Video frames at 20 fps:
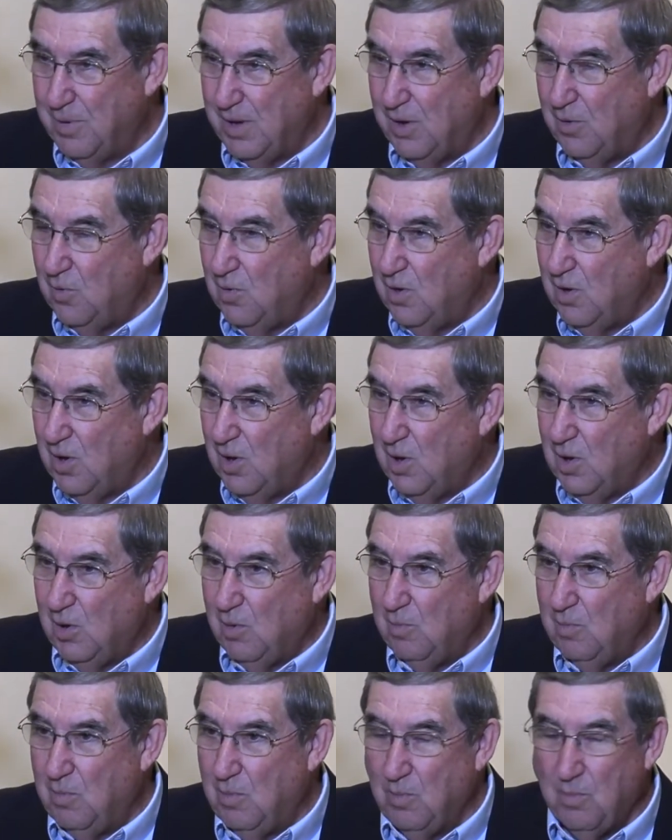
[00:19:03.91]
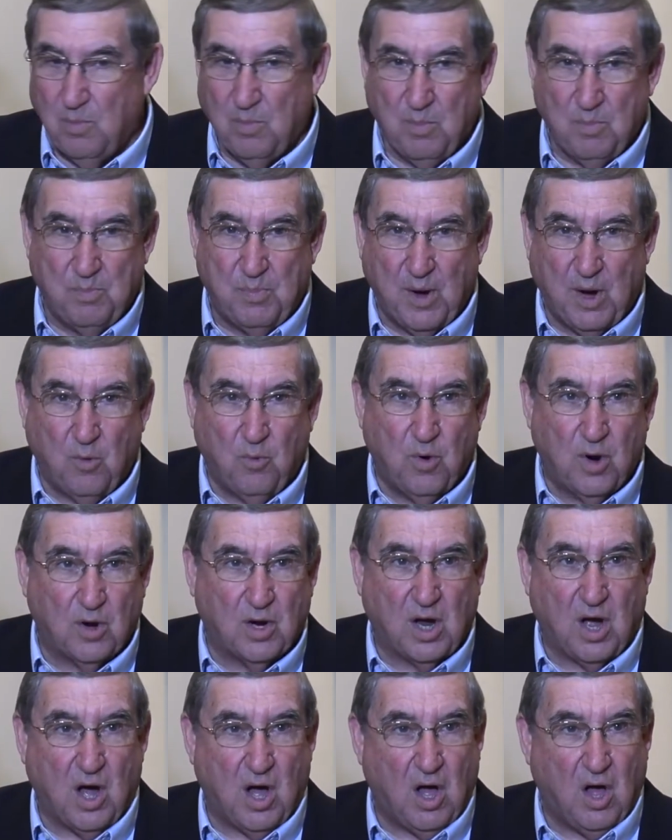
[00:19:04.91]
but, but we're
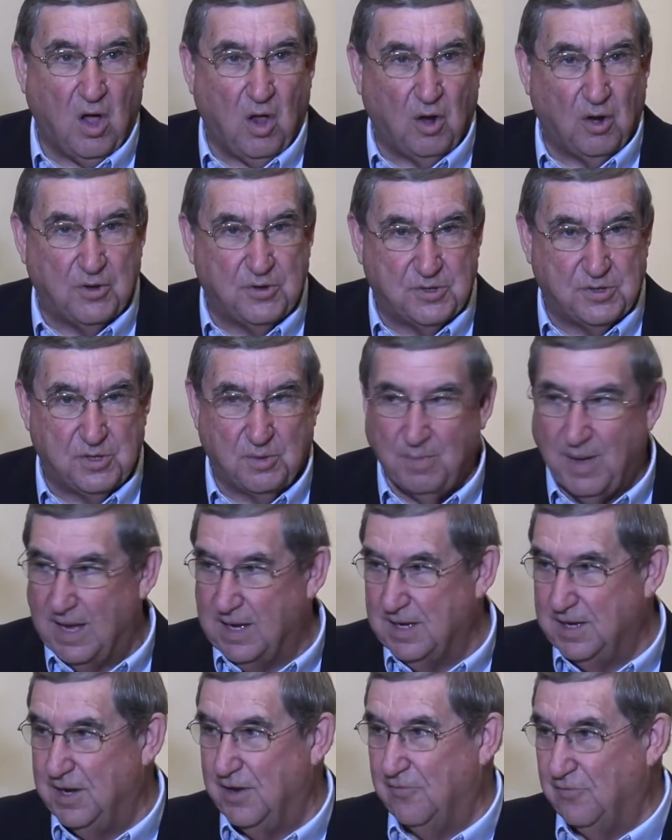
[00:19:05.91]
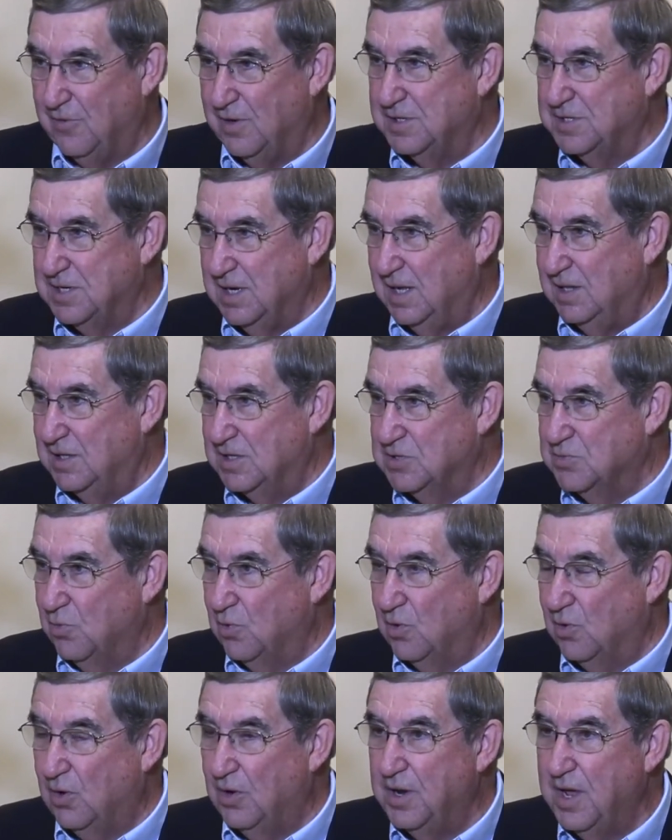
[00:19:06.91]
called to make a difference in this
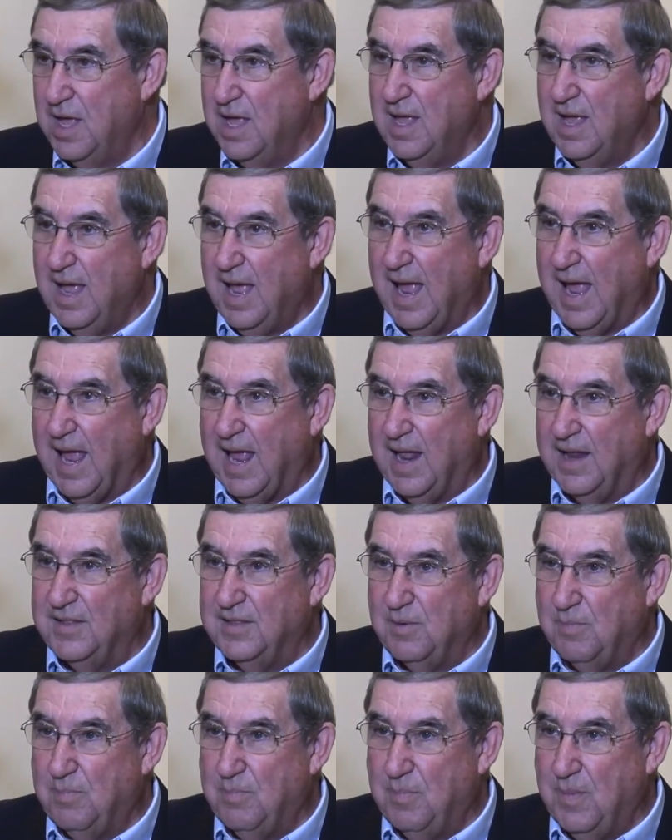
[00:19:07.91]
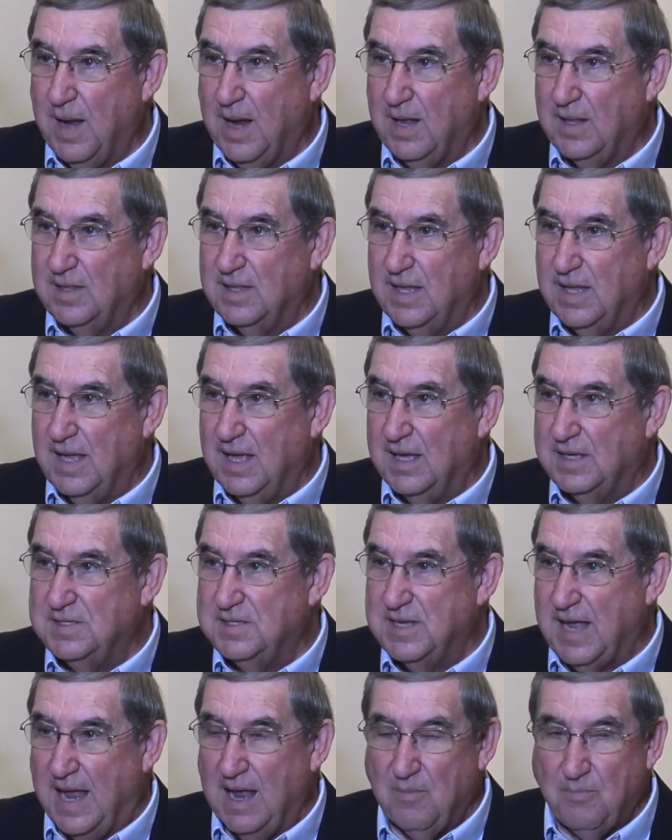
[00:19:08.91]
world. And the, and the
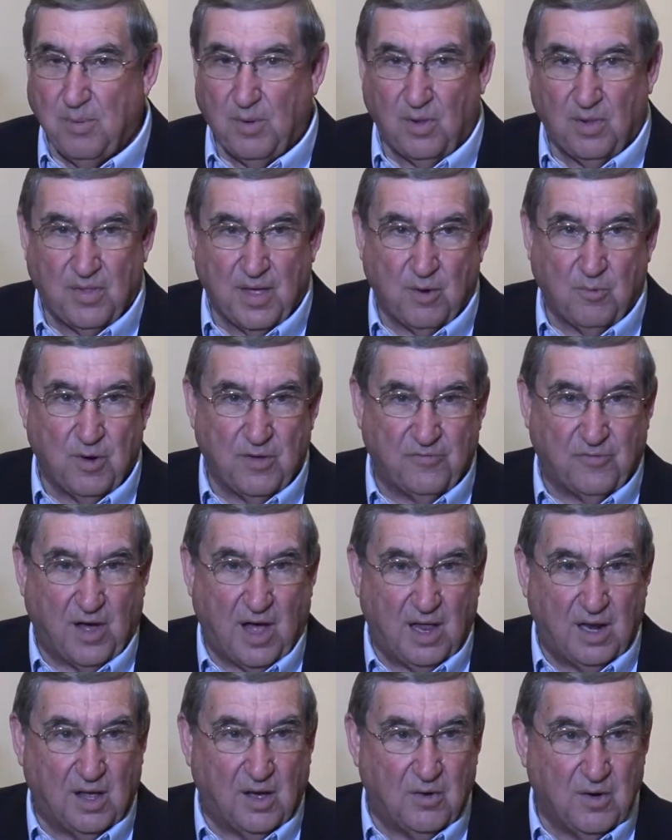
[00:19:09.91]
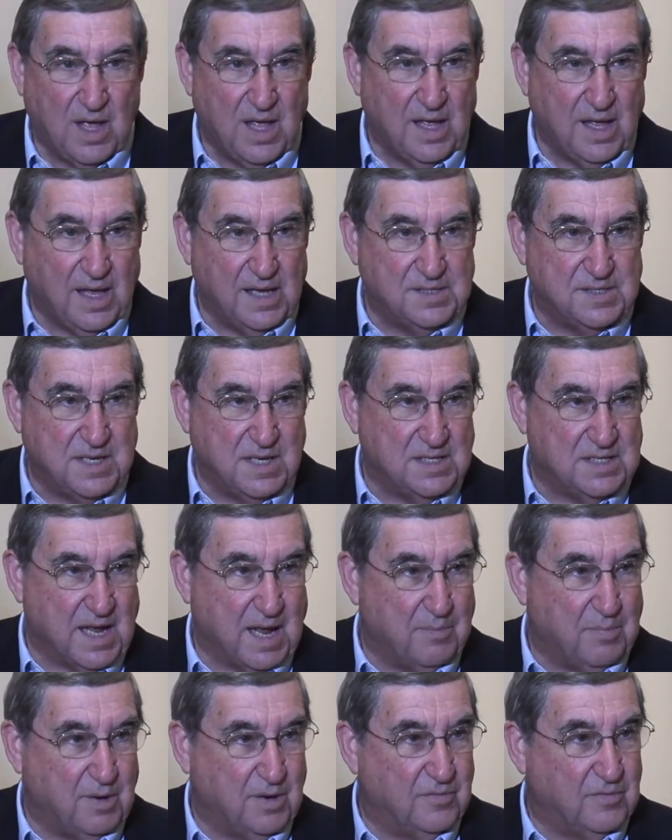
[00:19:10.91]
example that we follow is the
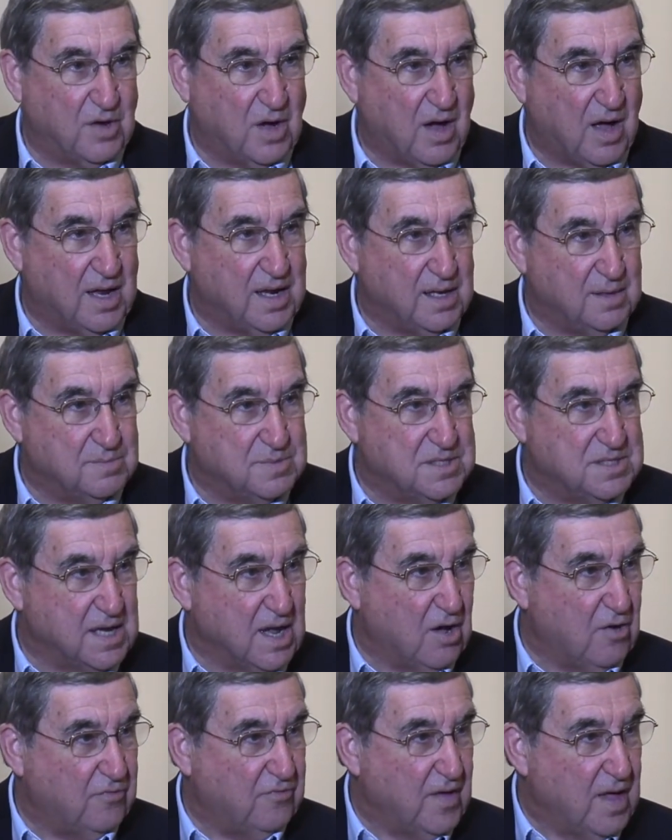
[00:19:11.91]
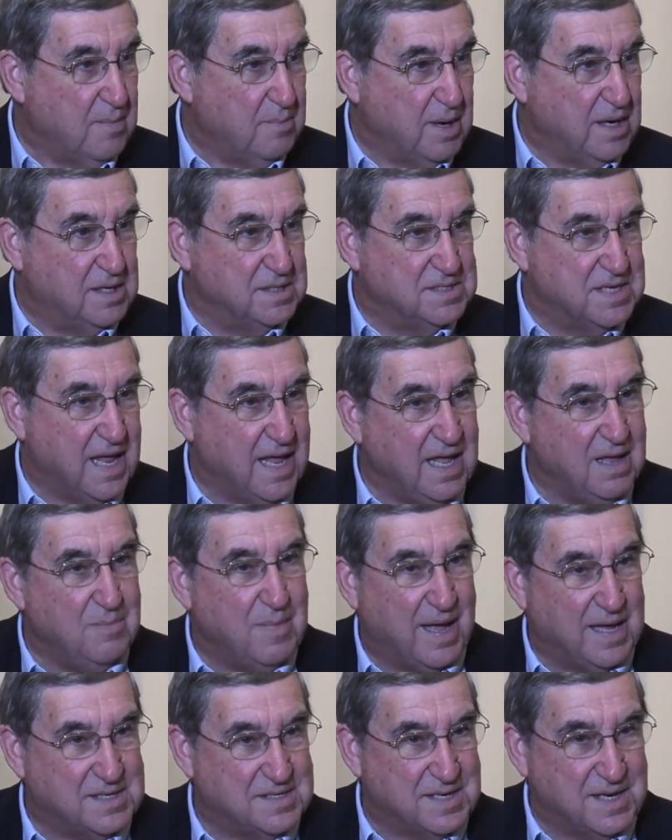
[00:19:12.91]
example of God Himself because He
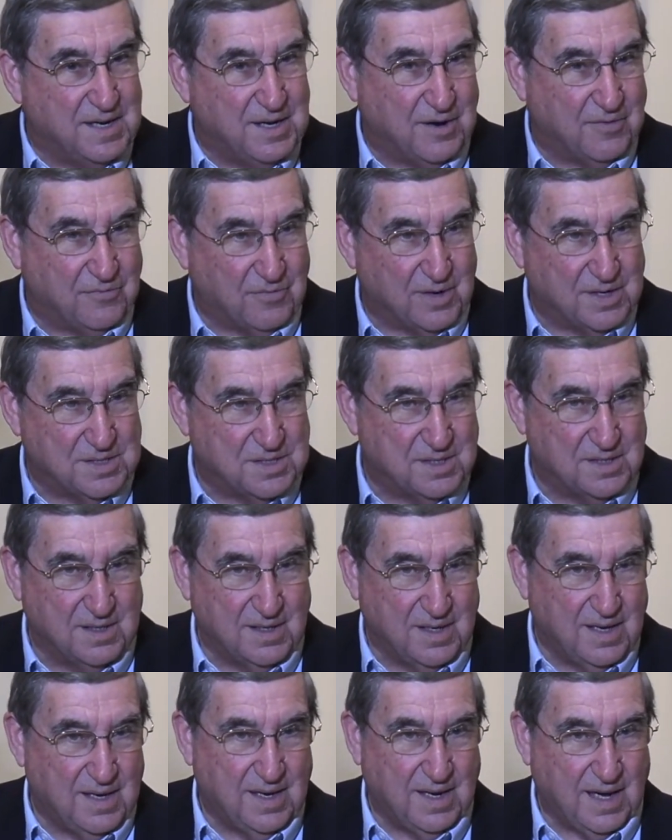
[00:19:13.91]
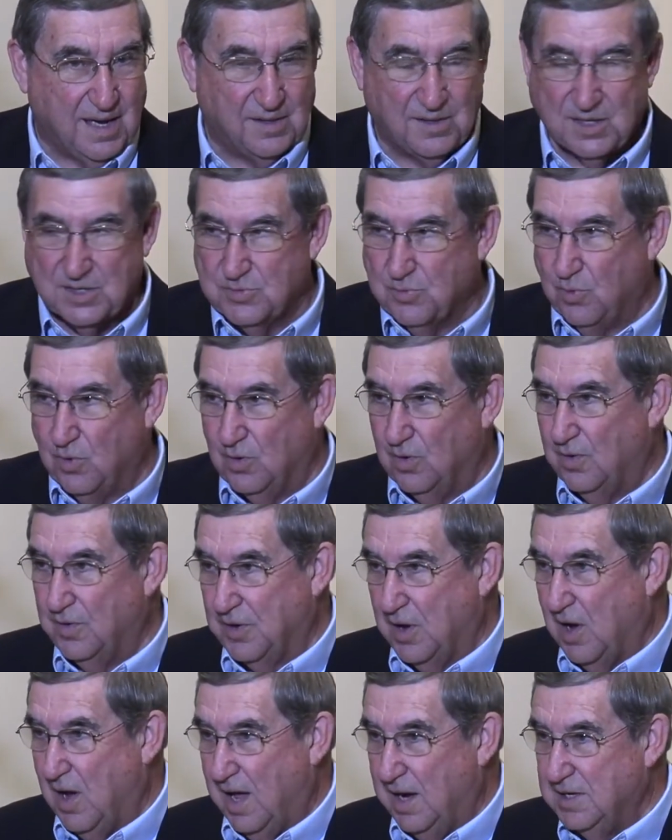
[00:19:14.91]
makes a difference in this world.
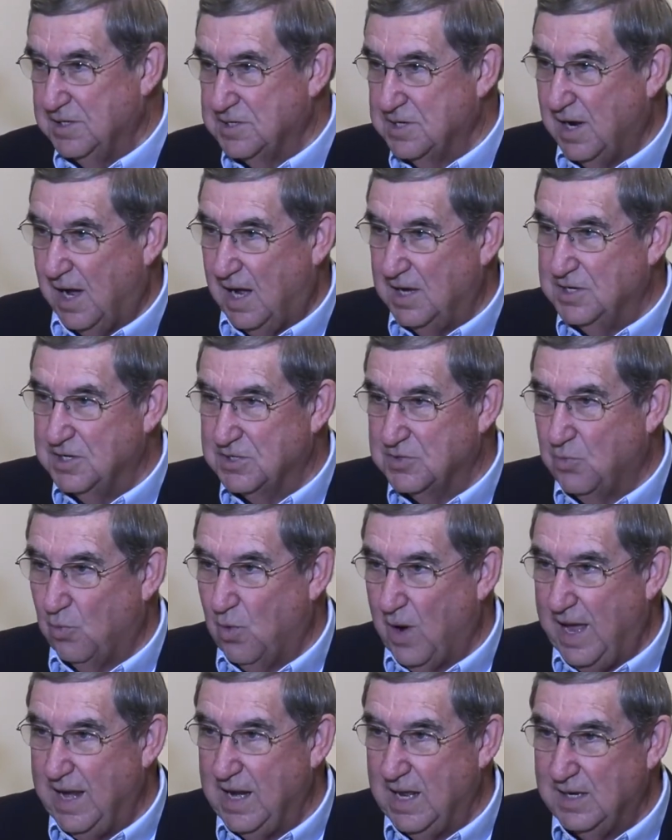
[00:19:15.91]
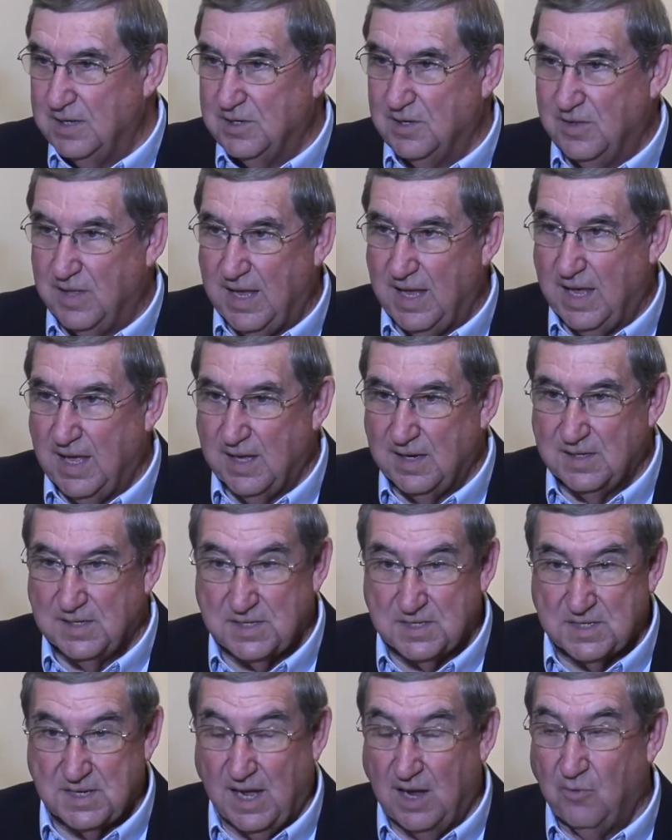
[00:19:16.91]
God is not just waiting to the end to
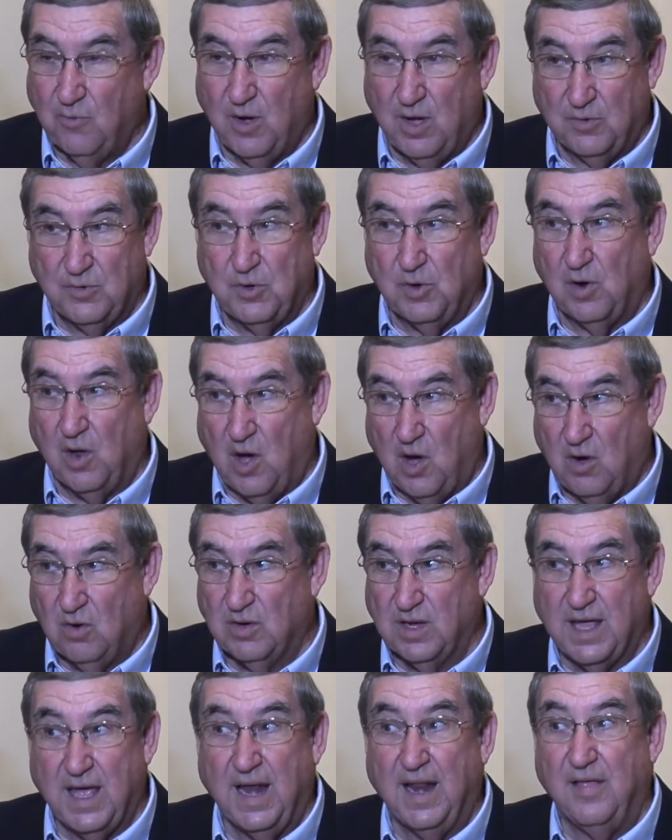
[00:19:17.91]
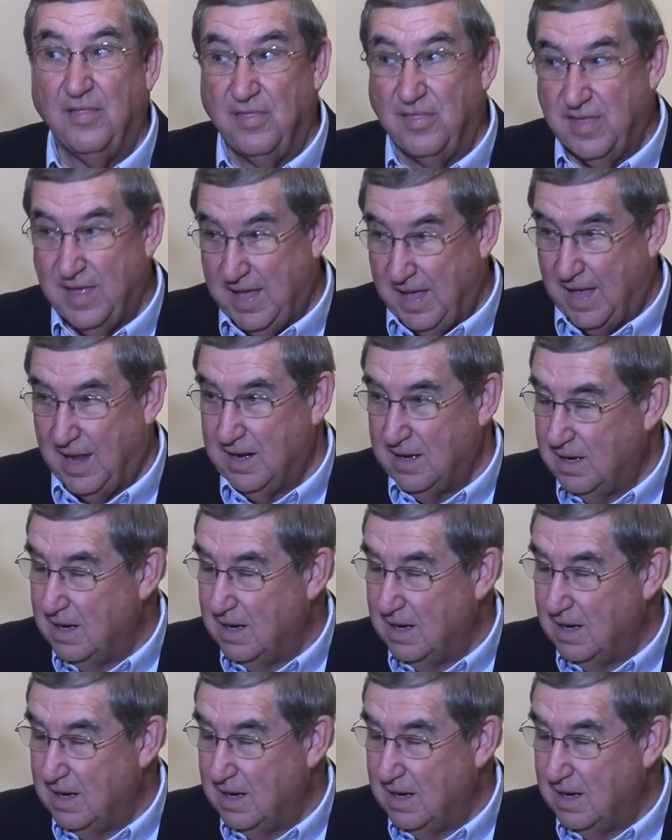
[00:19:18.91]
say, well, you'll all get it then.